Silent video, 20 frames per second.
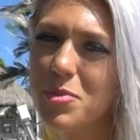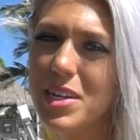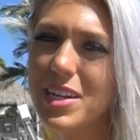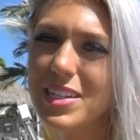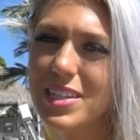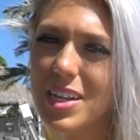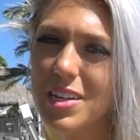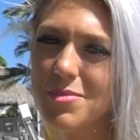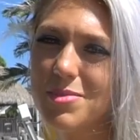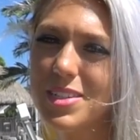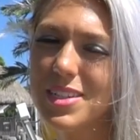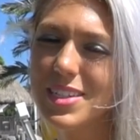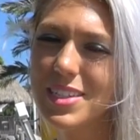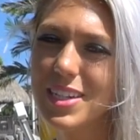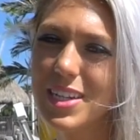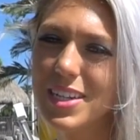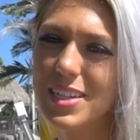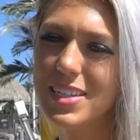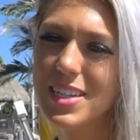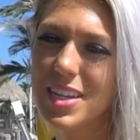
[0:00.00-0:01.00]
many times it's
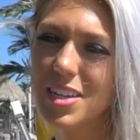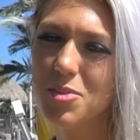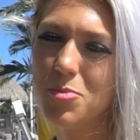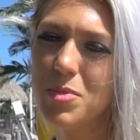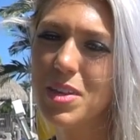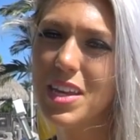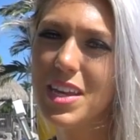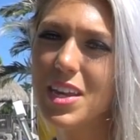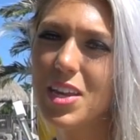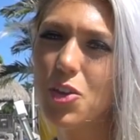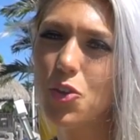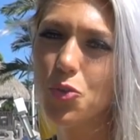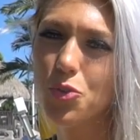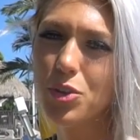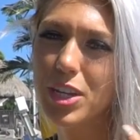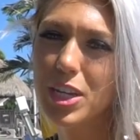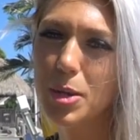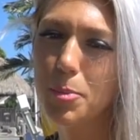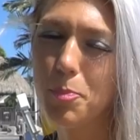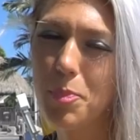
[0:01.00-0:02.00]
gonna take me, you
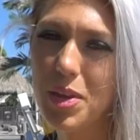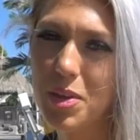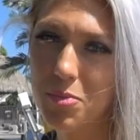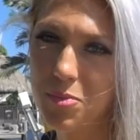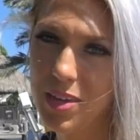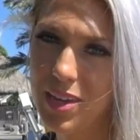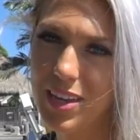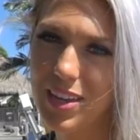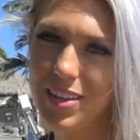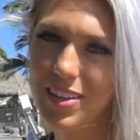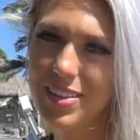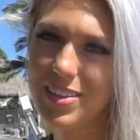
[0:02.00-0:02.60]
need to beat me.